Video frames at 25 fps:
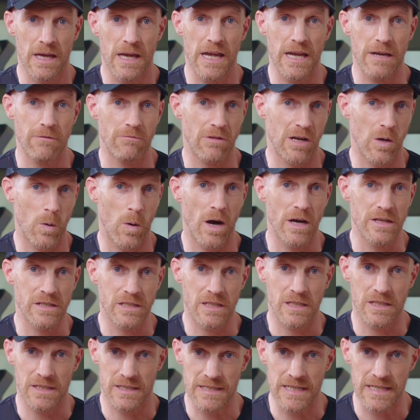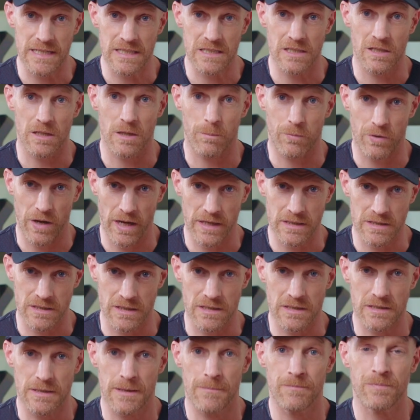It requires consistent
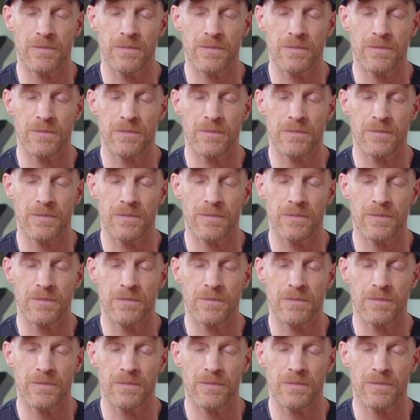practice.